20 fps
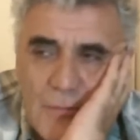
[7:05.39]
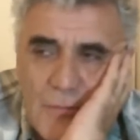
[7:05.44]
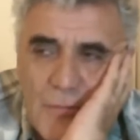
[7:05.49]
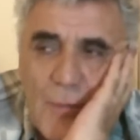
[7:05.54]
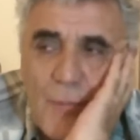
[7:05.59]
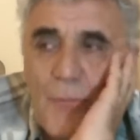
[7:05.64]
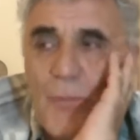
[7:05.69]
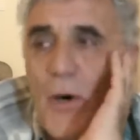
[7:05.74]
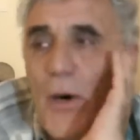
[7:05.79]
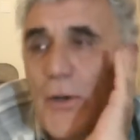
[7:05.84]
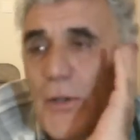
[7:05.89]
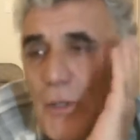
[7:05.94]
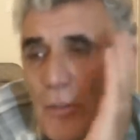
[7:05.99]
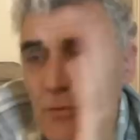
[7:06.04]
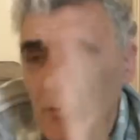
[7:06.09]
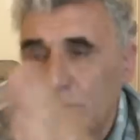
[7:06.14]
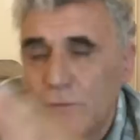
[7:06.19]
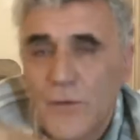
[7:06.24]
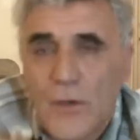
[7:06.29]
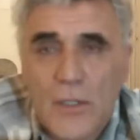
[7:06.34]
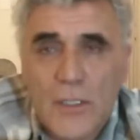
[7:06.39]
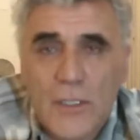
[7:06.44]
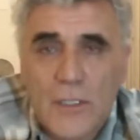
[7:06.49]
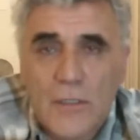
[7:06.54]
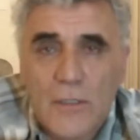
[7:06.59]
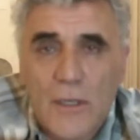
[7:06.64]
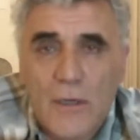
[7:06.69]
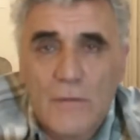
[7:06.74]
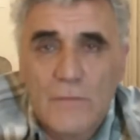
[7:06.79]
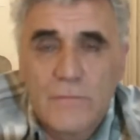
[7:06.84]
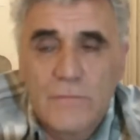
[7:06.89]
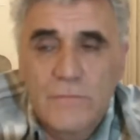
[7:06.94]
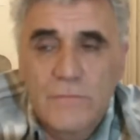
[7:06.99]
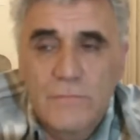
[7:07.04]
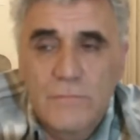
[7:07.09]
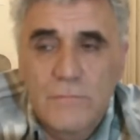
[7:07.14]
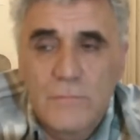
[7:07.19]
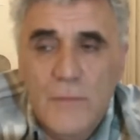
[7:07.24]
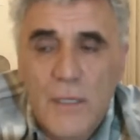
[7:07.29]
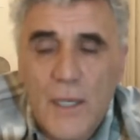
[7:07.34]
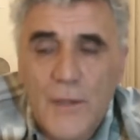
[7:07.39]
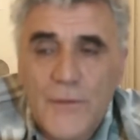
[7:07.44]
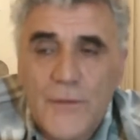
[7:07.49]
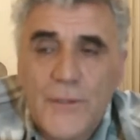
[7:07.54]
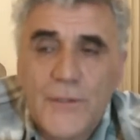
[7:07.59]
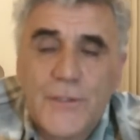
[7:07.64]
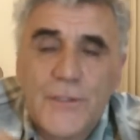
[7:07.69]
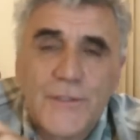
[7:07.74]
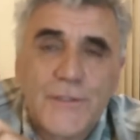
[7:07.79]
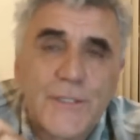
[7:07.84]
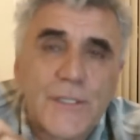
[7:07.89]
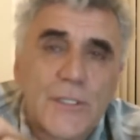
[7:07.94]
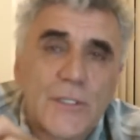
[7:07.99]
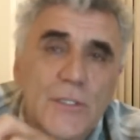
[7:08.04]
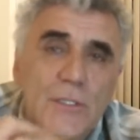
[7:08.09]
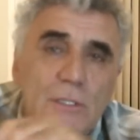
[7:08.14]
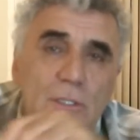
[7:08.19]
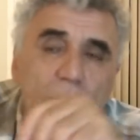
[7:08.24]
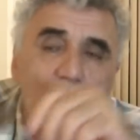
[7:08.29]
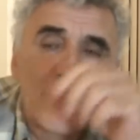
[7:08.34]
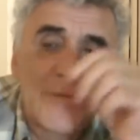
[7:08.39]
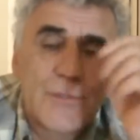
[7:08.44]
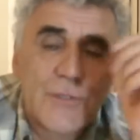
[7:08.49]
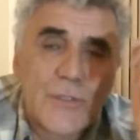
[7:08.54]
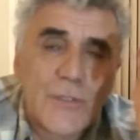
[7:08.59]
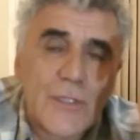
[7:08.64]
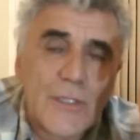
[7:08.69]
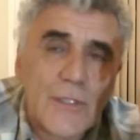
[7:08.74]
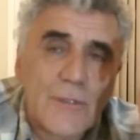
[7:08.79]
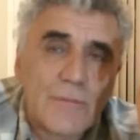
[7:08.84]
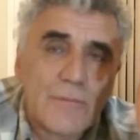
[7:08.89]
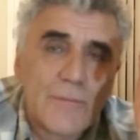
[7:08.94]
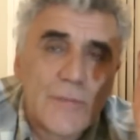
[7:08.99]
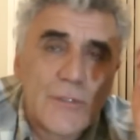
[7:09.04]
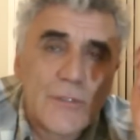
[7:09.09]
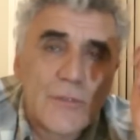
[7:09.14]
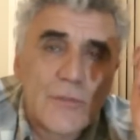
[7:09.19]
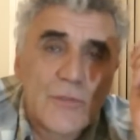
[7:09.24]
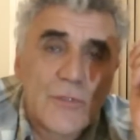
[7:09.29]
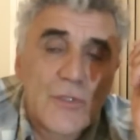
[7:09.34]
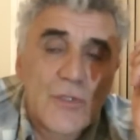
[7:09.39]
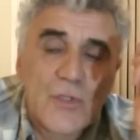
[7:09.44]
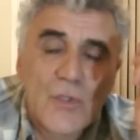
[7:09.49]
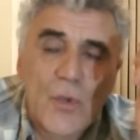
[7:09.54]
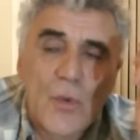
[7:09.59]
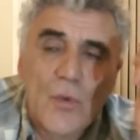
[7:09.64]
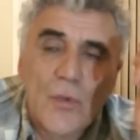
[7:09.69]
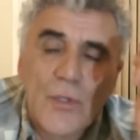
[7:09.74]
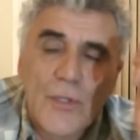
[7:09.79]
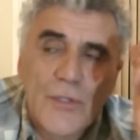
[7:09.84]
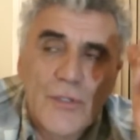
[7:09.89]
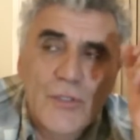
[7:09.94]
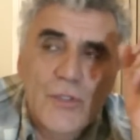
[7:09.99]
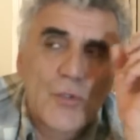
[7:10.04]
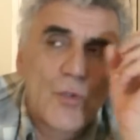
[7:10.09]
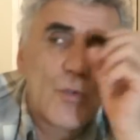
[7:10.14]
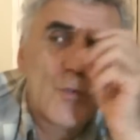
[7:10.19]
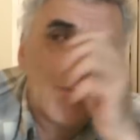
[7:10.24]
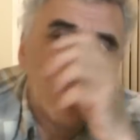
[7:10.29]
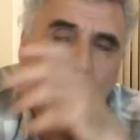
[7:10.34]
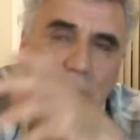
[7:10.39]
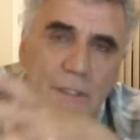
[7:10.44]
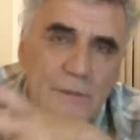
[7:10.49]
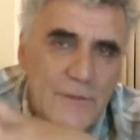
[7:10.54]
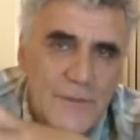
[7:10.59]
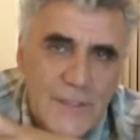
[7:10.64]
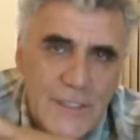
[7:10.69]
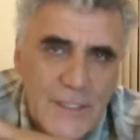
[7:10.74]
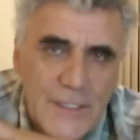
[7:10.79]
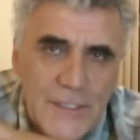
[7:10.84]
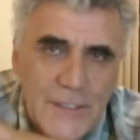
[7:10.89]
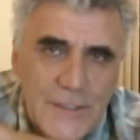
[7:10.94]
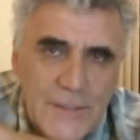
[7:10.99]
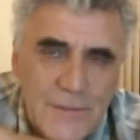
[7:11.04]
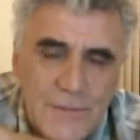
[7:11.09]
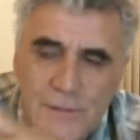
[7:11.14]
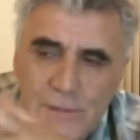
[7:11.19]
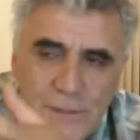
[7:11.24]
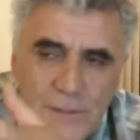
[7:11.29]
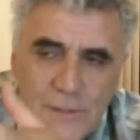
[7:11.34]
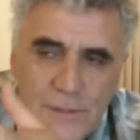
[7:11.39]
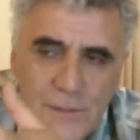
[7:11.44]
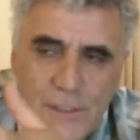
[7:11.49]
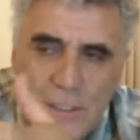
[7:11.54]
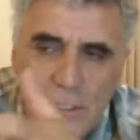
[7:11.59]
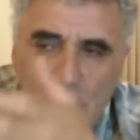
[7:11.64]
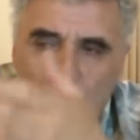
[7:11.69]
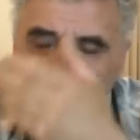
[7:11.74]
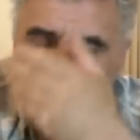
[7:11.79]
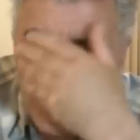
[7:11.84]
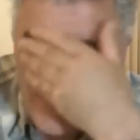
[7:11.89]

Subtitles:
The body could fall in love, and then the signal comes to the, you know, soul, and soul believes that this is the love.